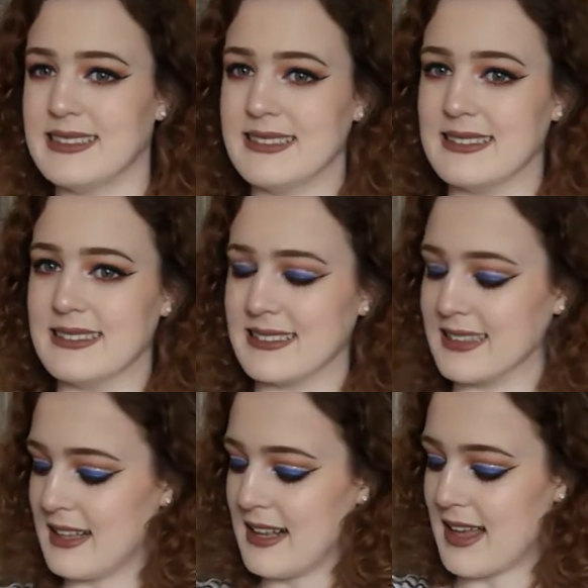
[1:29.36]

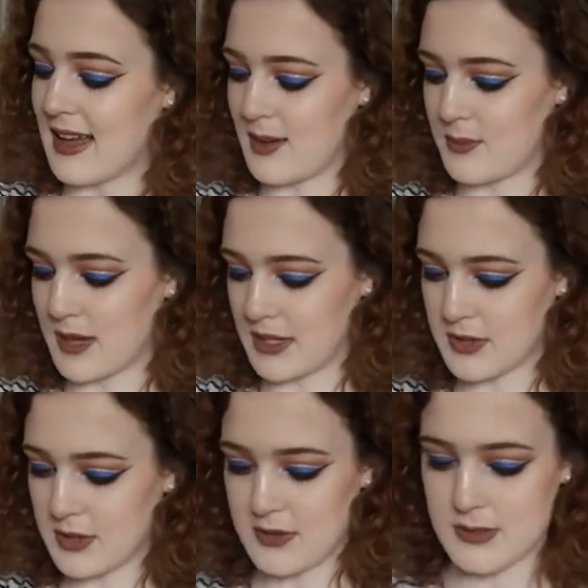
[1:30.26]
I don't
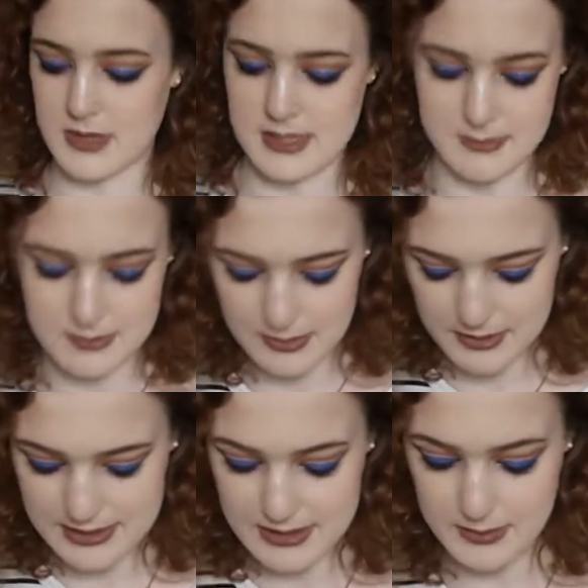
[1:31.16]
know if it's because maybe
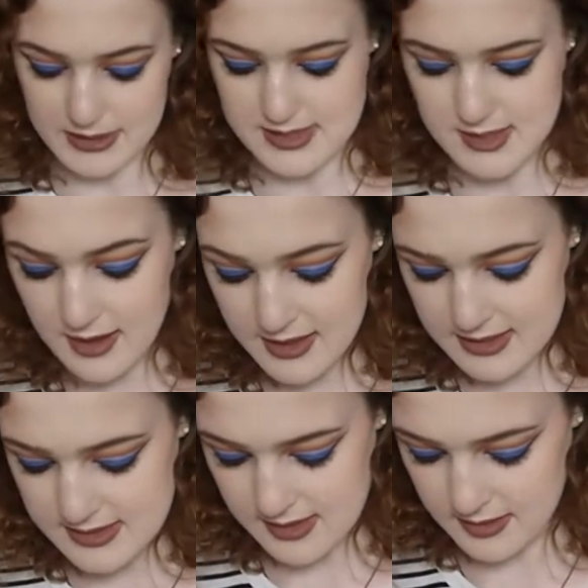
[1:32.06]
I need a bigger
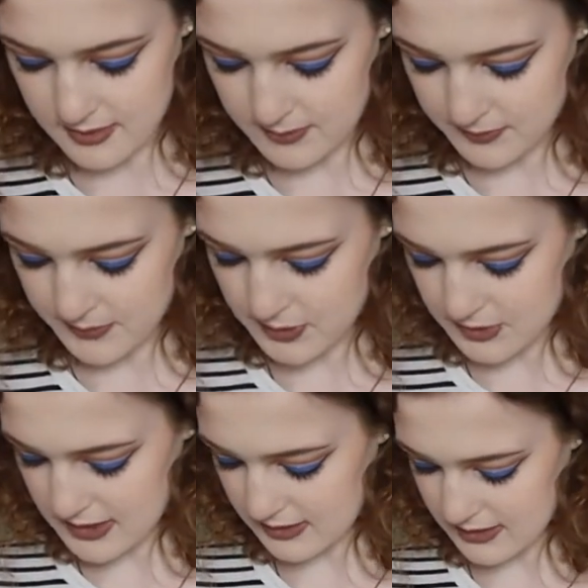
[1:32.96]
size or
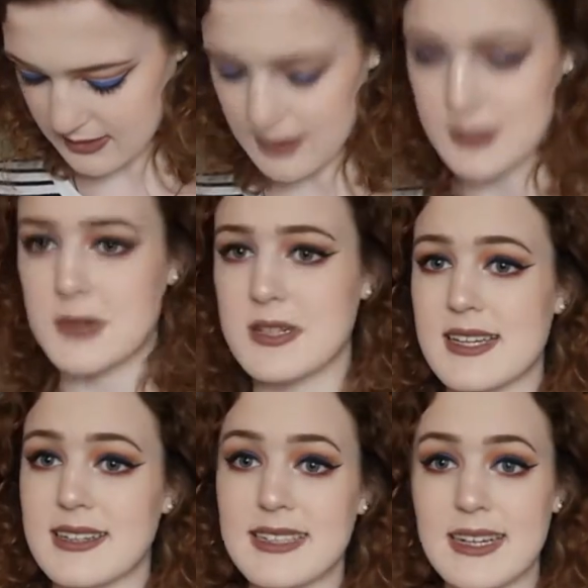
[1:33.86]
anything. I don't
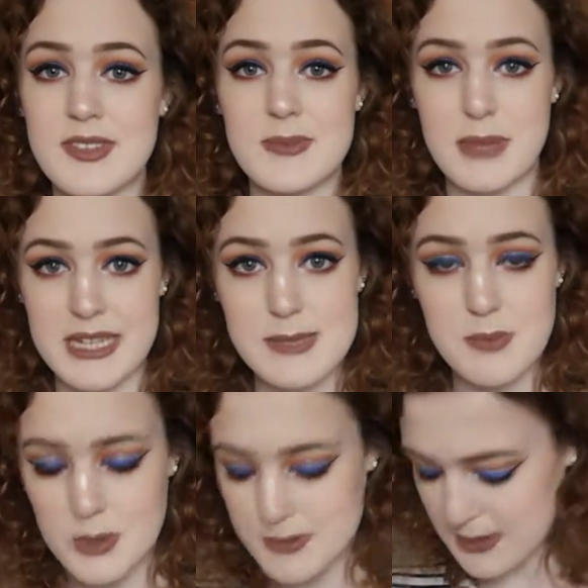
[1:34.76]
exactly have the biggest
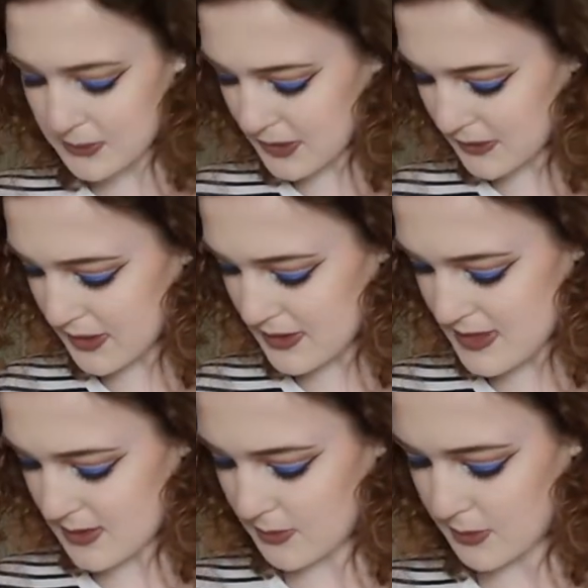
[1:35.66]
boobs in the world though,
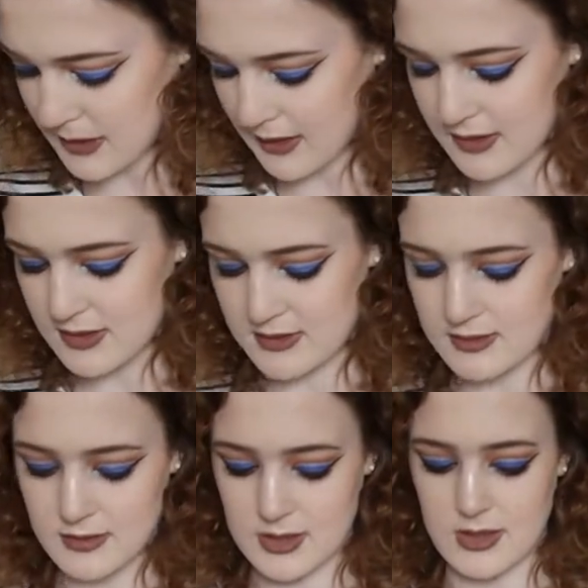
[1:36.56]
so I'm a bit like,
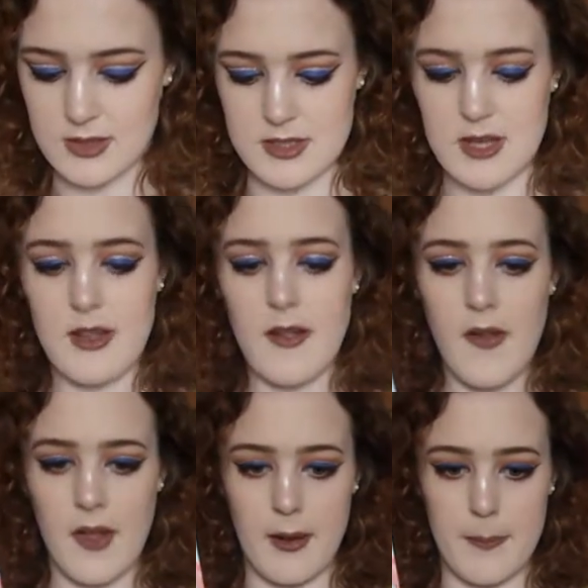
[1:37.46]
oh god.
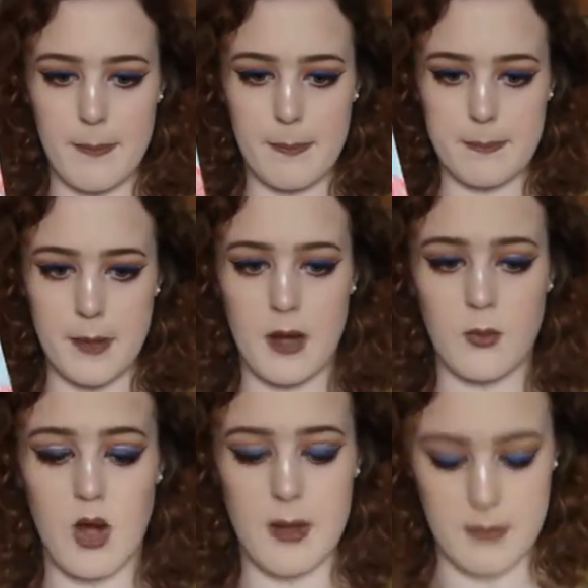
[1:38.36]
But
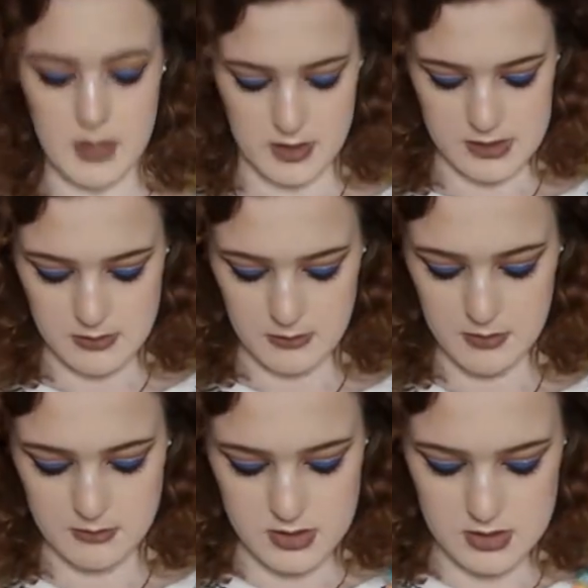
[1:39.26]
what I might ask my
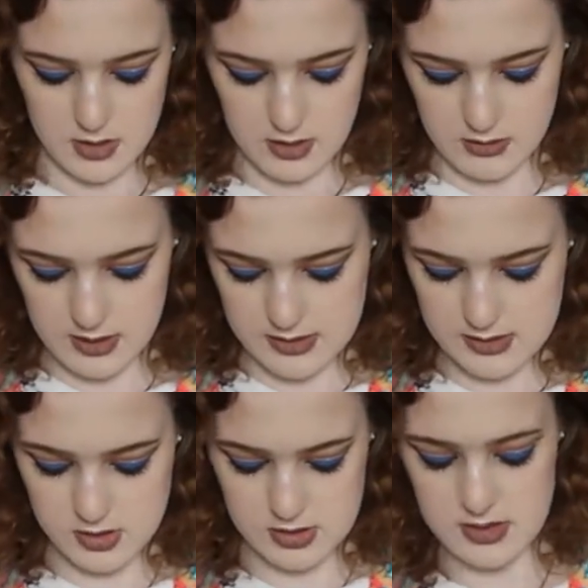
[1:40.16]
mum to do
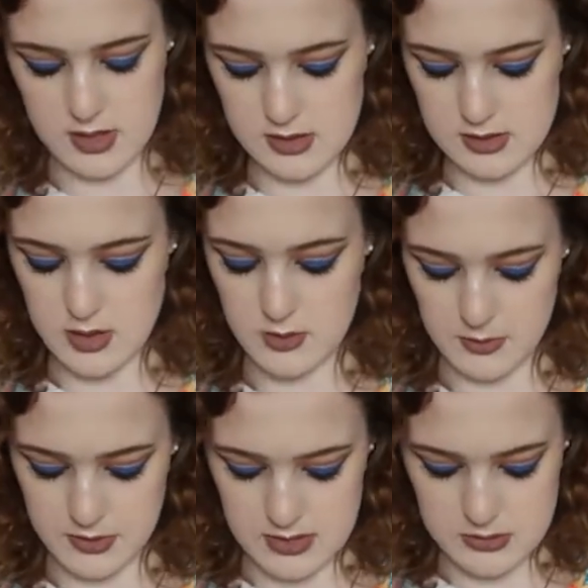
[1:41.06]
is just like sew
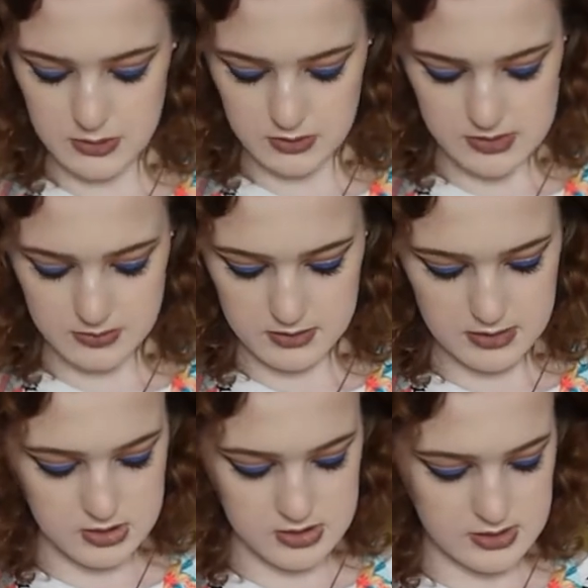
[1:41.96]
up this bit or
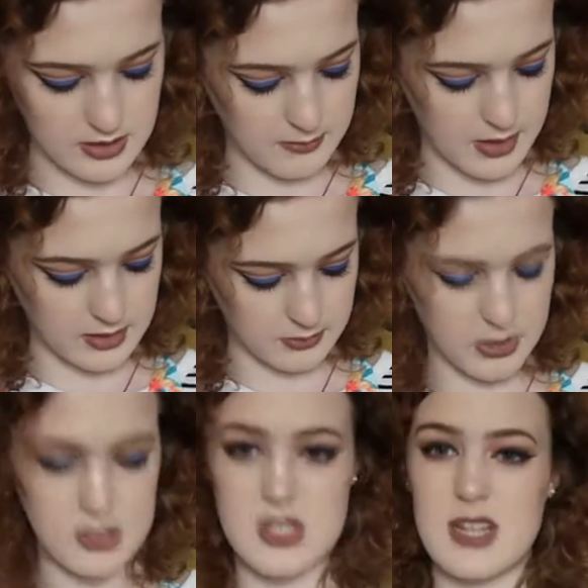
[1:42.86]
something, just to like make the
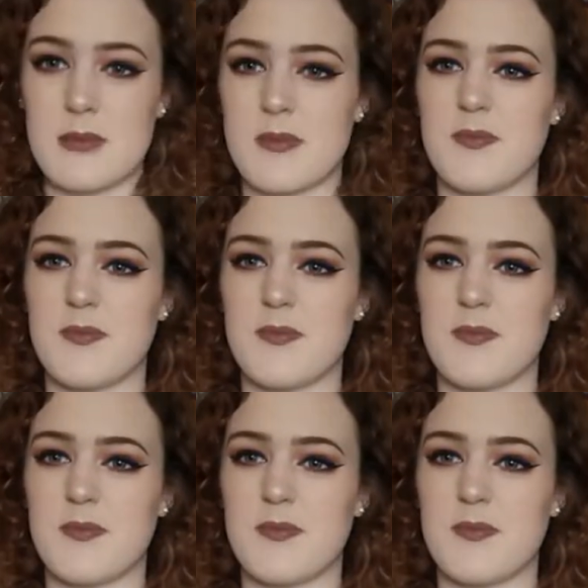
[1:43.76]
plunge a